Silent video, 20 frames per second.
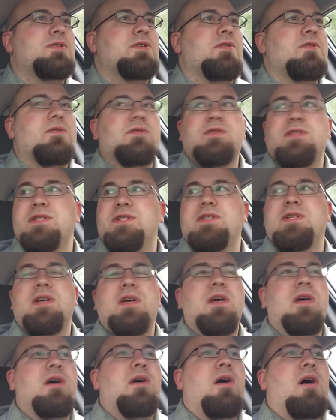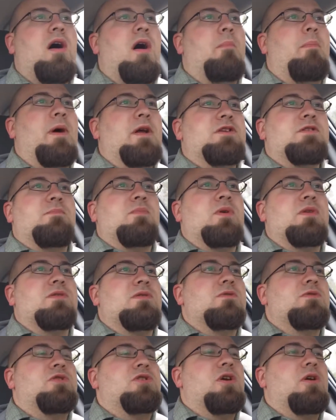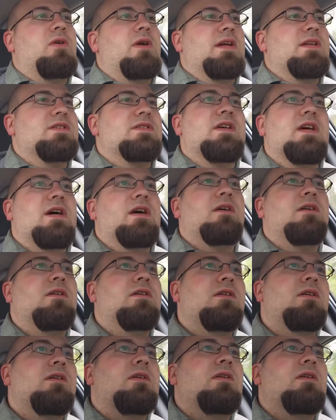so there's just a bunch of prisoners sharing a cell.